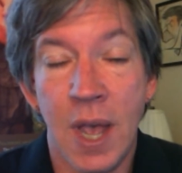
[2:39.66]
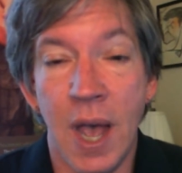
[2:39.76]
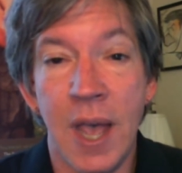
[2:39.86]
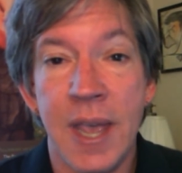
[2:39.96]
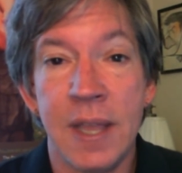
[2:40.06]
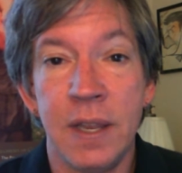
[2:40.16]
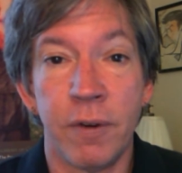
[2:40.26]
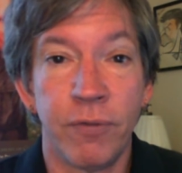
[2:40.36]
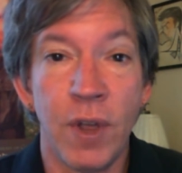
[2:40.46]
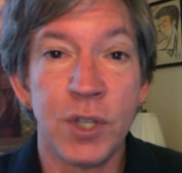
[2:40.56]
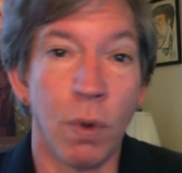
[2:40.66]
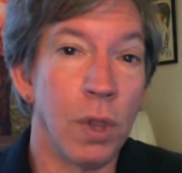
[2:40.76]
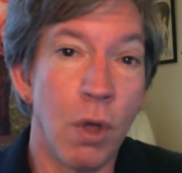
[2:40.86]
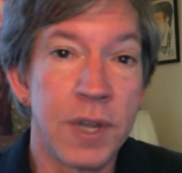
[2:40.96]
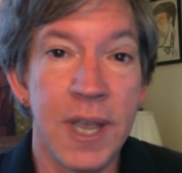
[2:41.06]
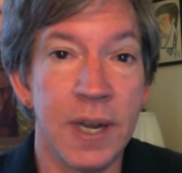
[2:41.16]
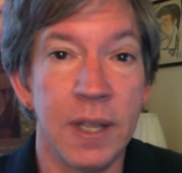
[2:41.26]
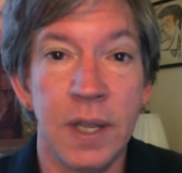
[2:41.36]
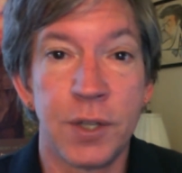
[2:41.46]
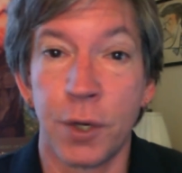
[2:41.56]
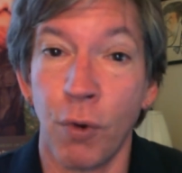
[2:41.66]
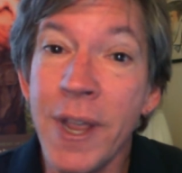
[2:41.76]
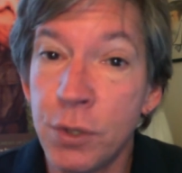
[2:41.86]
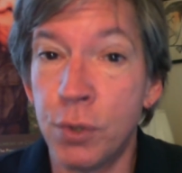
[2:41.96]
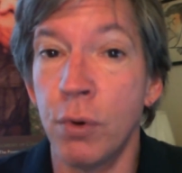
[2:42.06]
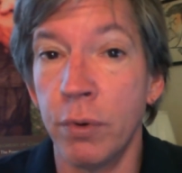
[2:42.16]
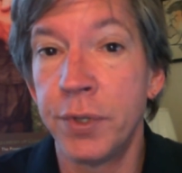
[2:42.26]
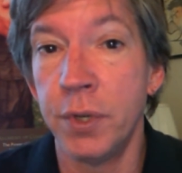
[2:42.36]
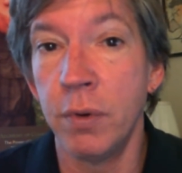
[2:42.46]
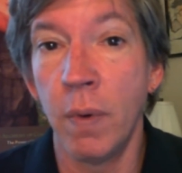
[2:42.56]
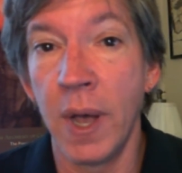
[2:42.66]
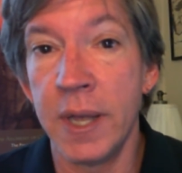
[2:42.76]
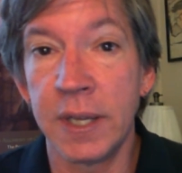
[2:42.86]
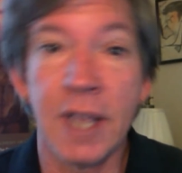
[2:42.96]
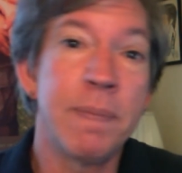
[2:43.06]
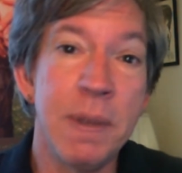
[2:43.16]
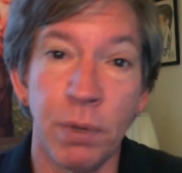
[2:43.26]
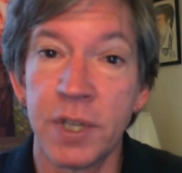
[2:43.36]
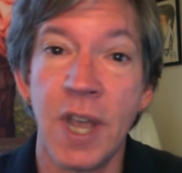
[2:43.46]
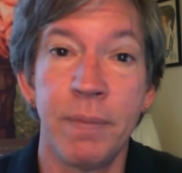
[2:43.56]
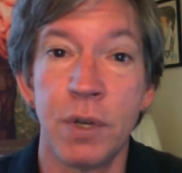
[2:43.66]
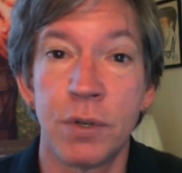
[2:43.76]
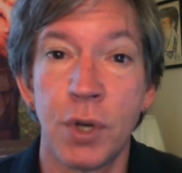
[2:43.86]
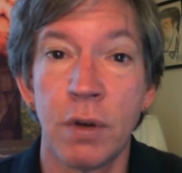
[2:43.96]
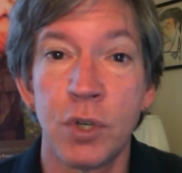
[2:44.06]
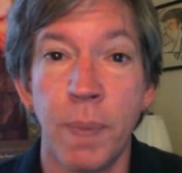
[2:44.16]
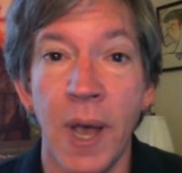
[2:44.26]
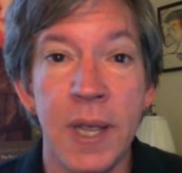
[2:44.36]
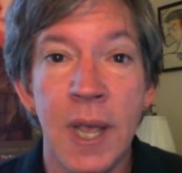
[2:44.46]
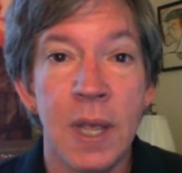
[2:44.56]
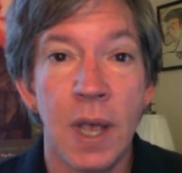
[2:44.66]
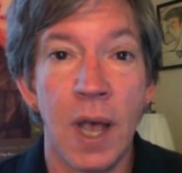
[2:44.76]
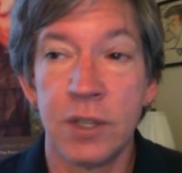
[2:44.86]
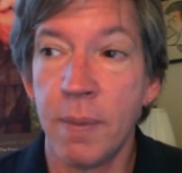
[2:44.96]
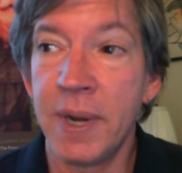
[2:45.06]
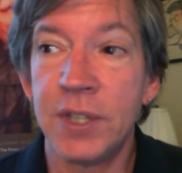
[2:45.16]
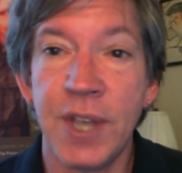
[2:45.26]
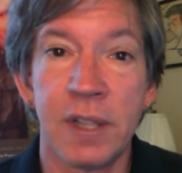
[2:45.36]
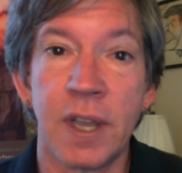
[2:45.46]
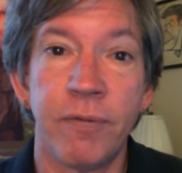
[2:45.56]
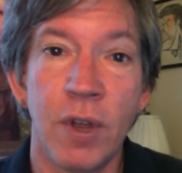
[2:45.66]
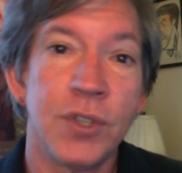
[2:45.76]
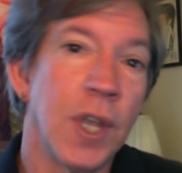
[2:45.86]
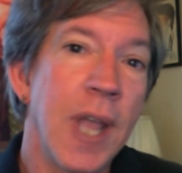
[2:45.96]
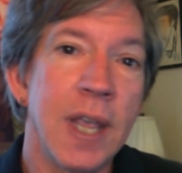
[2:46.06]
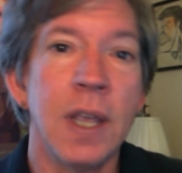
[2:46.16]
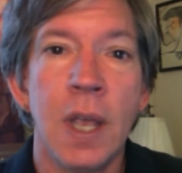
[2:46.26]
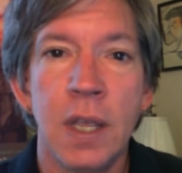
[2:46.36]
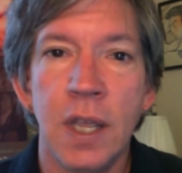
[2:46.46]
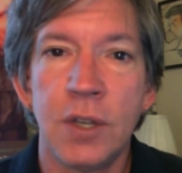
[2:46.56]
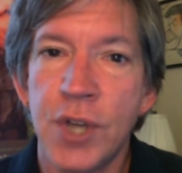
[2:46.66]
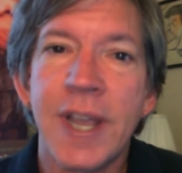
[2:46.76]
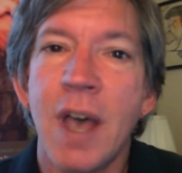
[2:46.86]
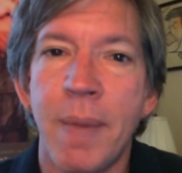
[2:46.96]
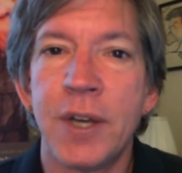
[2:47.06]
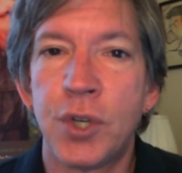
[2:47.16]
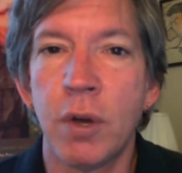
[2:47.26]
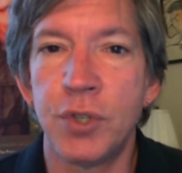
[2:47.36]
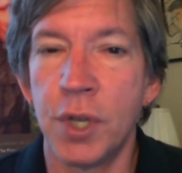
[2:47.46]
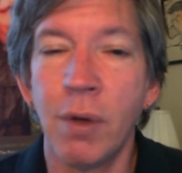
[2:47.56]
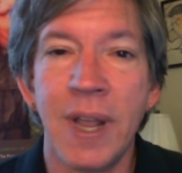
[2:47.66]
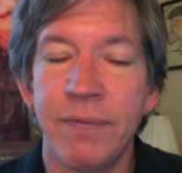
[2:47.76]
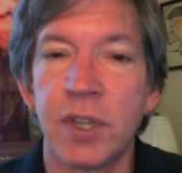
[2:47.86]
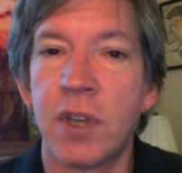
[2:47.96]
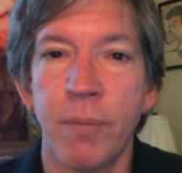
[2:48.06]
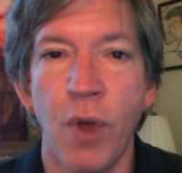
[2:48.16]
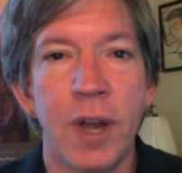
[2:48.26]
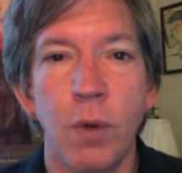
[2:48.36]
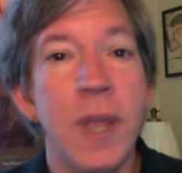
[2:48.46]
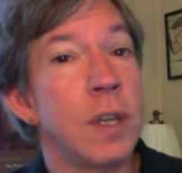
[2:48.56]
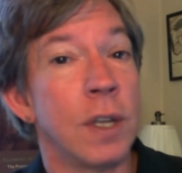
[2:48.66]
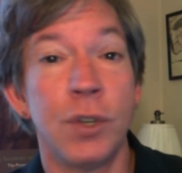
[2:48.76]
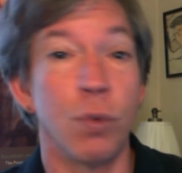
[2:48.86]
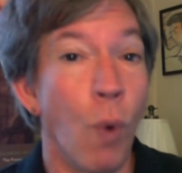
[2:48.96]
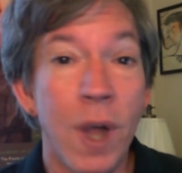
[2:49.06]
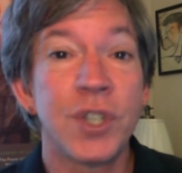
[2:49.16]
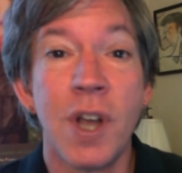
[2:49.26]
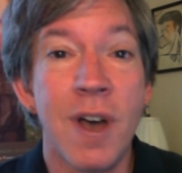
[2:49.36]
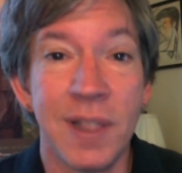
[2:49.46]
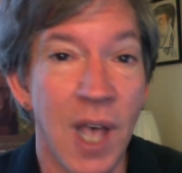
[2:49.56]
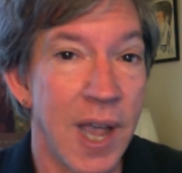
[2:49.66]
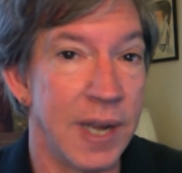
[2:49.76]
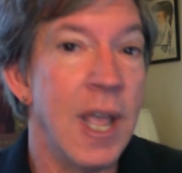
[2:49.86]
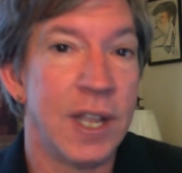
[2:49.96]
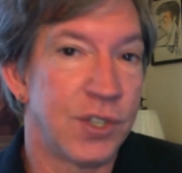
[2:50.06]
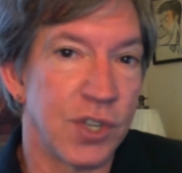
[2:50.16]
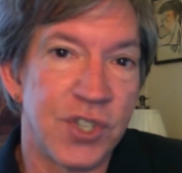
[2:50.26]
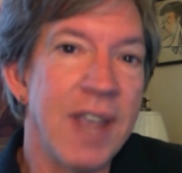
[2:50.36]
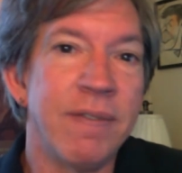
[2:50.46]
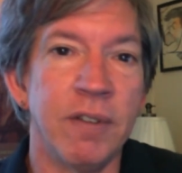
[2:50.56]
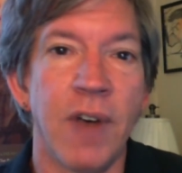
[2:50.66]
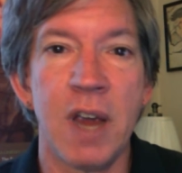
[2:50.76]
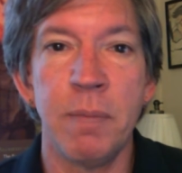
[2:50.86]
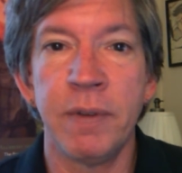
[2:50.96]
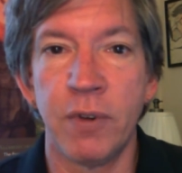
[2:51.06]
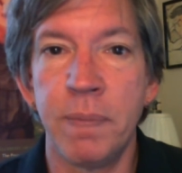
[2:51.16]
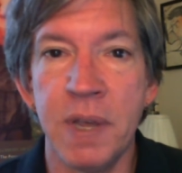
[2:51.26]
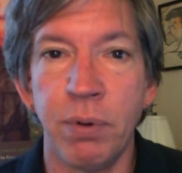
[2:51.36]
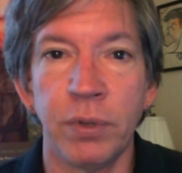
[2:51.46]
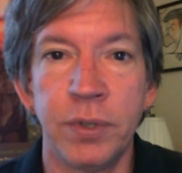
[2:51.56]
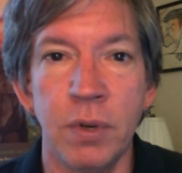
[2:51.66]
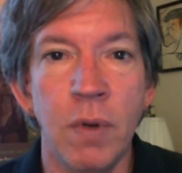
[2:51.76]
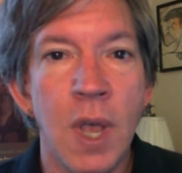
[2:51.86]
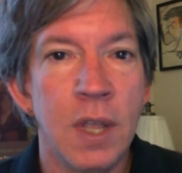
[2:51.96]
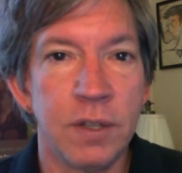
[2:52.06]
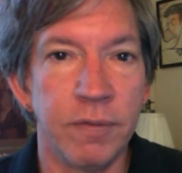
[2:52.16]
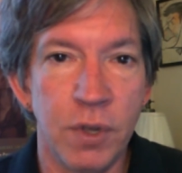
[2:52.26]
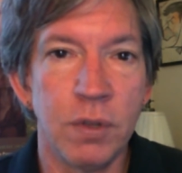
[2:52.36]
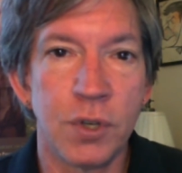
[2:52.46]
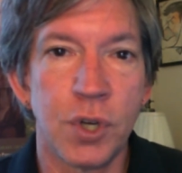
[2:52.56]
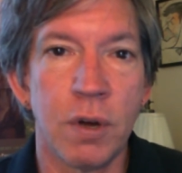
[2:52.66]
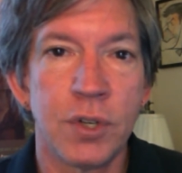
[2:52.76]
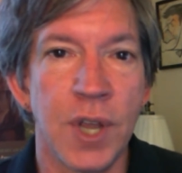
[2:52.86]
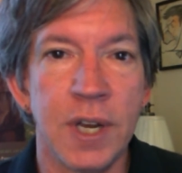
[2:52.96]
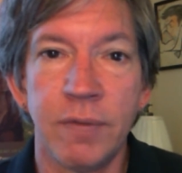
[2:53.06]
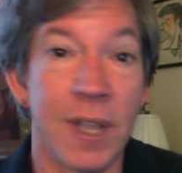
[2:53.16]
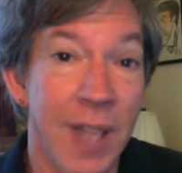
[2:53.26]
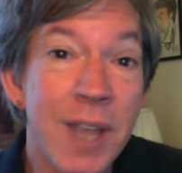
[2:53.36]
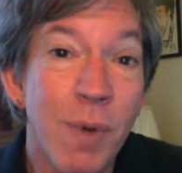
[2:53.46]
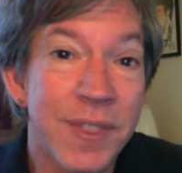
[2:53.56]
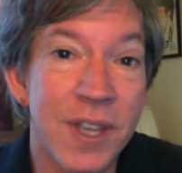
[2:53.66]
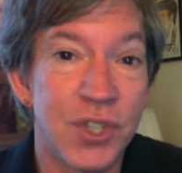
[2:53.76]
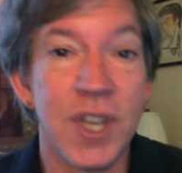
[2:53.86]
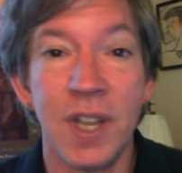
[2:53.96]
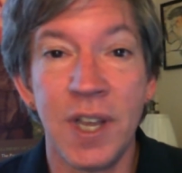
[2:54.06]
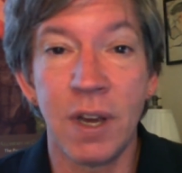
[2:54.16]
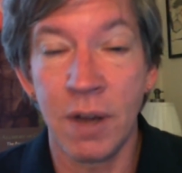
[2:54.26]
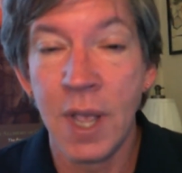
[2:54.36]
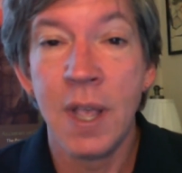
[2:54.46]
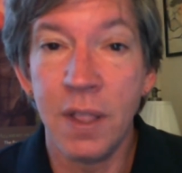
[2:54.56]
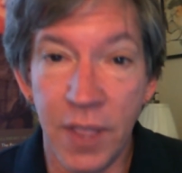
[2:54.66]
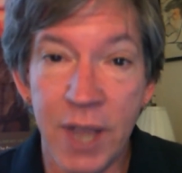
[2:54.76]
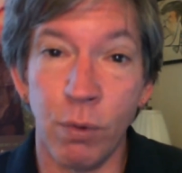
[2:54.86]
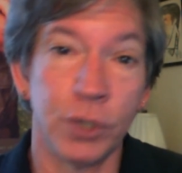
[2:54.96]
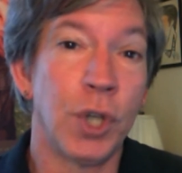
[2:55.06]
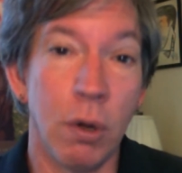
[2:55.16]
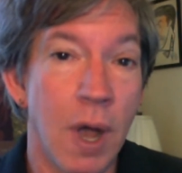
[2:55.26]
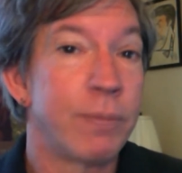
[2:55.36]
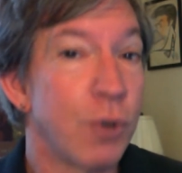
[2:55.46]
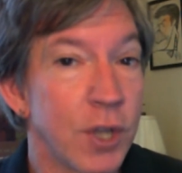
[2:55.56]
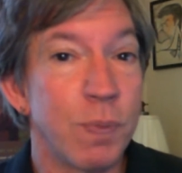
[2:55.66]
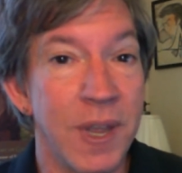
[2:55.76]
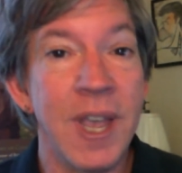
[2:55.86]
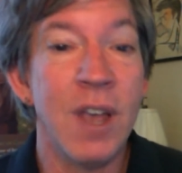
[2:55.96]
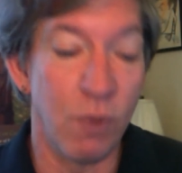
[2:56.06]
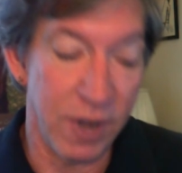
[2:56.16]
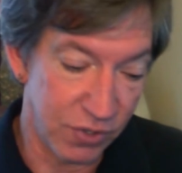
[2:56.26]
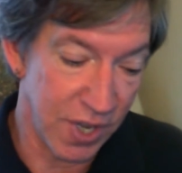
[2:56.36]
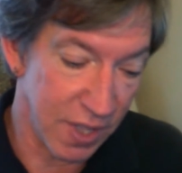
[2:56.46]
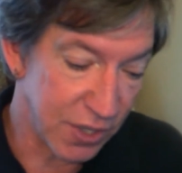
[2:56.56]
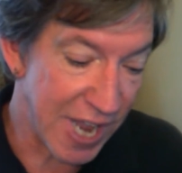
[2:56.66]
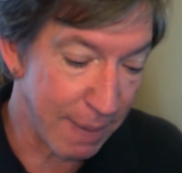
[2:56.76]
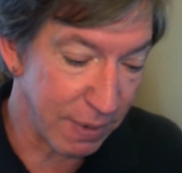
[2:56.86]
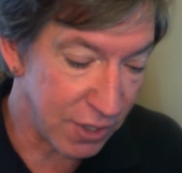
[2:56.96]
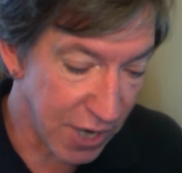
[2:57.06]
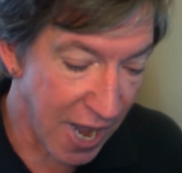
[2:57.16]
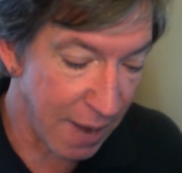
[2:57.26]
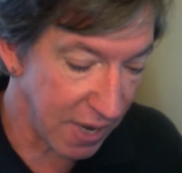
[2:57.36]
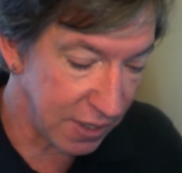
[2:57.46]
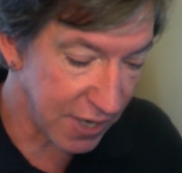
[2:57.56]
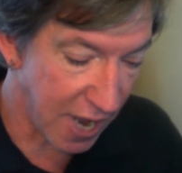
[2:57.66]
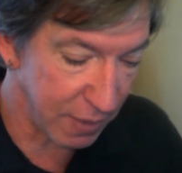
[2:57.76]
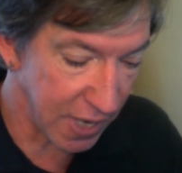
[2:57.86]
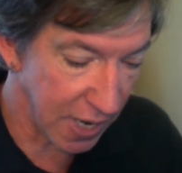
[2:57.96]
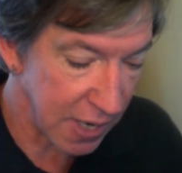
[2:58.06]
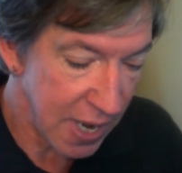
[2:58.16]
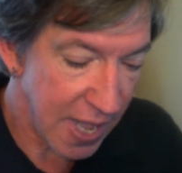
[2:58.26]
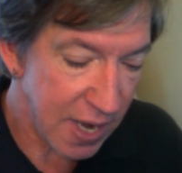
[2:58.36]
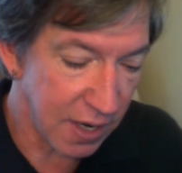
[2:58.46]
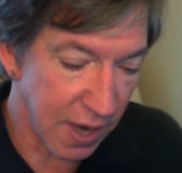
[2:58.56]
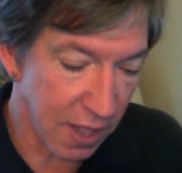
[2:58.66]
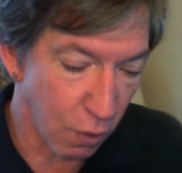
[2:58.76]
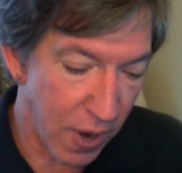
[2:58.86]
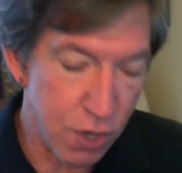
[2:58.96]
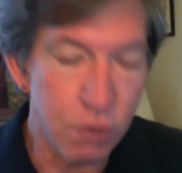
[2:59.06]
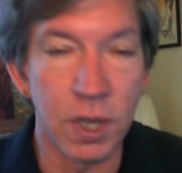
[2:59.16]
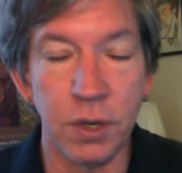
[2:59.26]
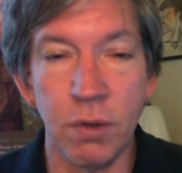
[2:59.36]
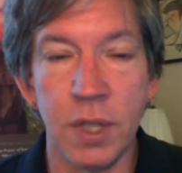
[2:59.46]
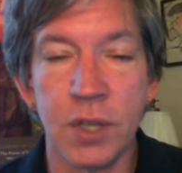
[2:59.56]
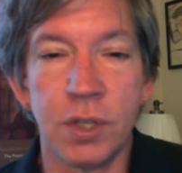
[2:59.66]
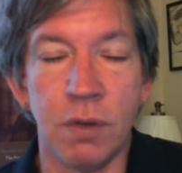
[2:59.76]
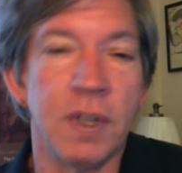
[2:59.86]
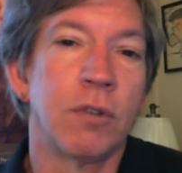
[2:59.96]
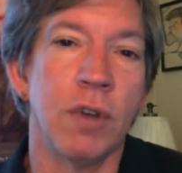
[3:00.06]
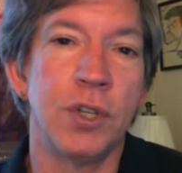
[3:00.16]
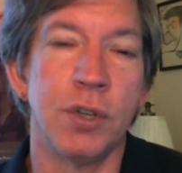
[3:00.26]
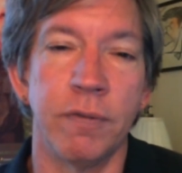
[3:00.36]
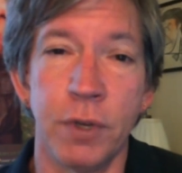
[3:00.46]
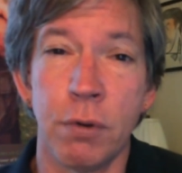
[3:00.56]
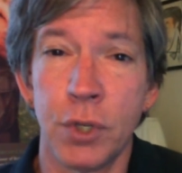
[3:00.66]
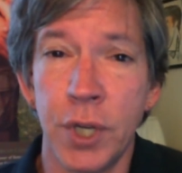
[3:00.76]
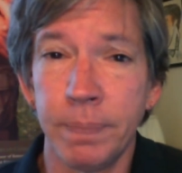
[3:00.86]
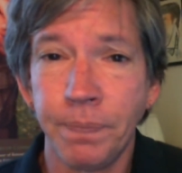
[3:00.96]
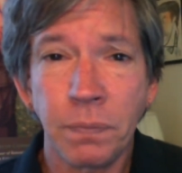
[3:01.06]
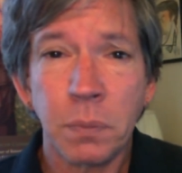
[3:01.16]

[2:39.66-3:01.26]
And their friends will look in, and it's a great tool to get people to come to your church by somebody telling a friend, saying, hey, check out my church. You don't have to come right away. You can just watch it online. It's a safe environment for people to view the church, and if they like what they see and hear, they will show up. Trust me, we've seen this happen time and time again. And then another way you can do this to increase your viewership